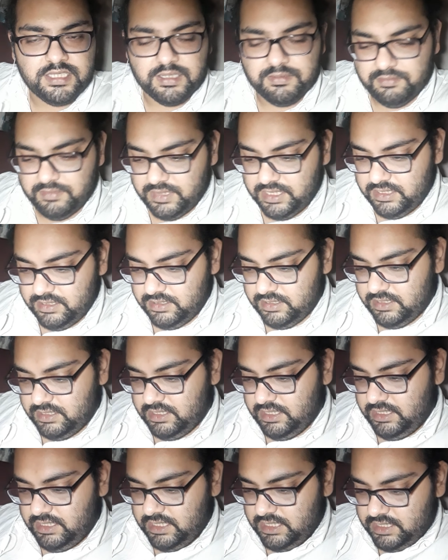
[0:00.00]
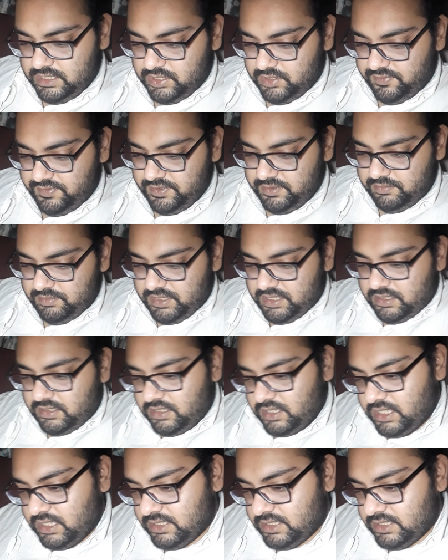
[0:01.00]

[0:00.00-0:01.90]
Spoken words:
number. It has often been